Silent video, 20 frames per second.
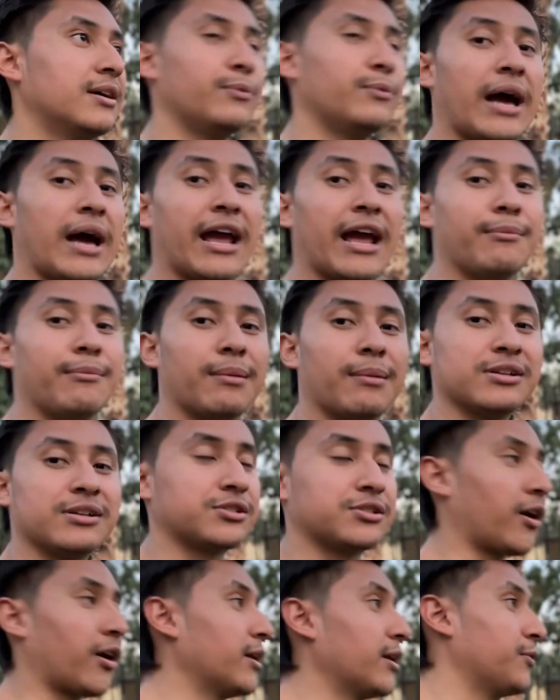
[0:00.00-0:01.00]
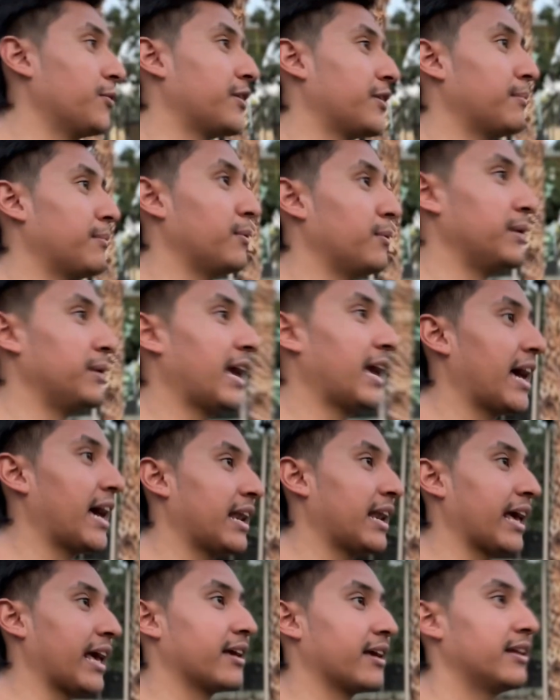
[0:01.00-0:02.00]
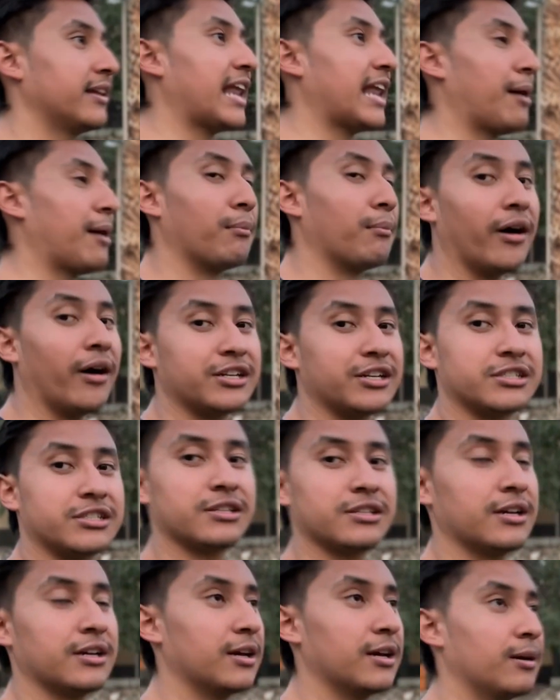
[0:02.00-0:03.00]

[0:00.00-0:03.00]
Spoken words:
I remember starting with him and we had like not much,